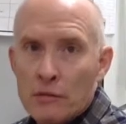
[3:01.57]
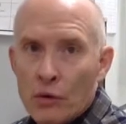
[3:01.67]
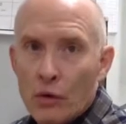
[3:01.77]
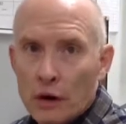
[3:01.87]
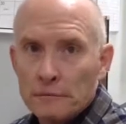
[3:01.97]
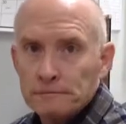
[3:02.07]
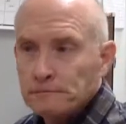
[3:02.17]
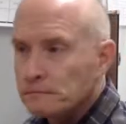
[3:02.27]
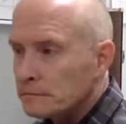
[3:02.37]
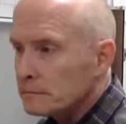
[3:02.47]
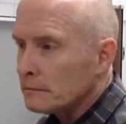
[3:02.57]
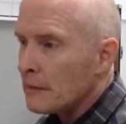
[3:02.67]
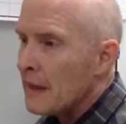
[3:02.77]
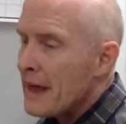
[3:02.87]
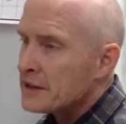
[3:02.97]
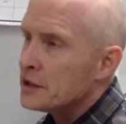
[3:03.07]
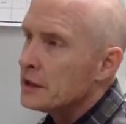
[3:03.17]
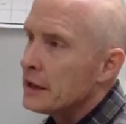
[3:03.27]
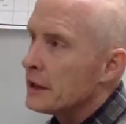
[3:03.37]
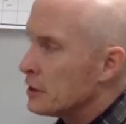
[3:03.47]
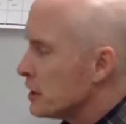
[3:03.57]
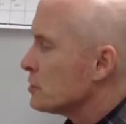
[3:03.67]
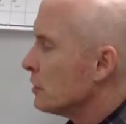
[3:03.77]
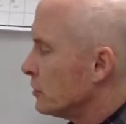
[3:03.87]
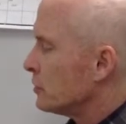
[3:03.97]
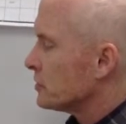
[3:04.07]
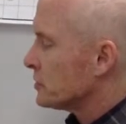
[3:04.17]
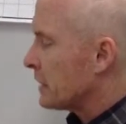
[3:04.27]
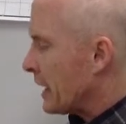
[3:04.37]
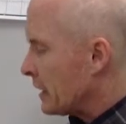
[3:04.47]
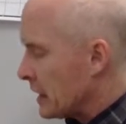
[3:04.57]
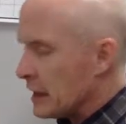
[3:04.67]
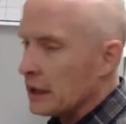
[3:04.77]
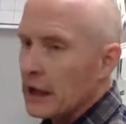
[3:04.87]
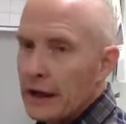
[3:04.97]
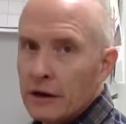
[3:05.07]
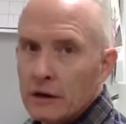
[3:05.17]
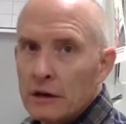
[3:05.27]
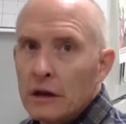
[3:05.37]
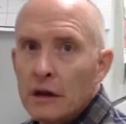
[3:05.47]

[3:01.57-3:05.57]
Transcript: or more. And that's in, in addition to staining and,